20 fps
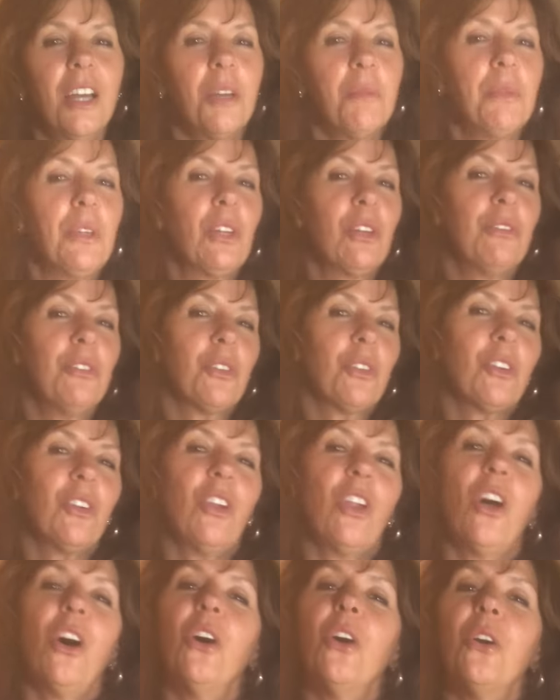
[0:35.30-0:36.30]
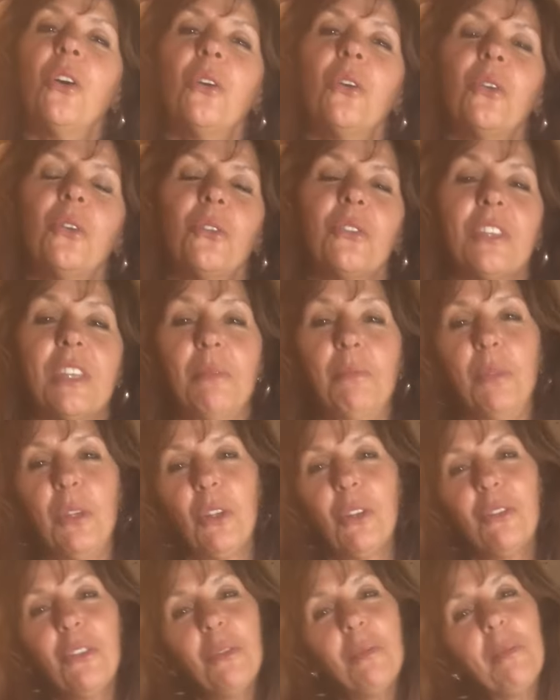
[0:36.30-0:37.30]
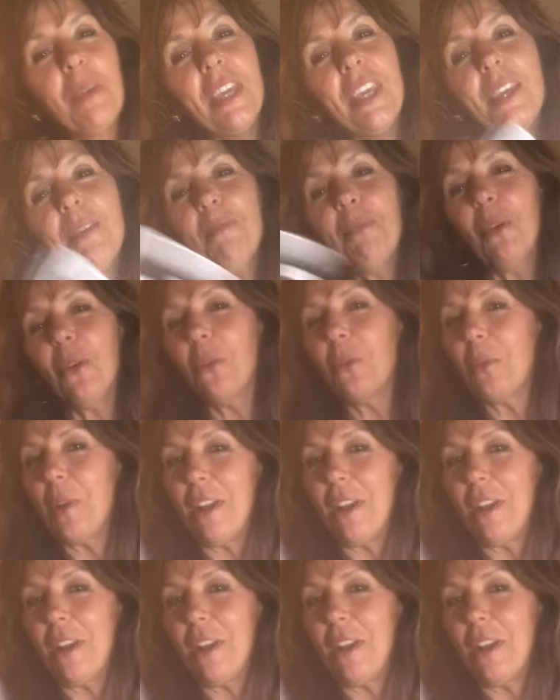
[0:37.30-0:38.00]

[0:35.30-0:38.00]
beautiful clothes and beautiful people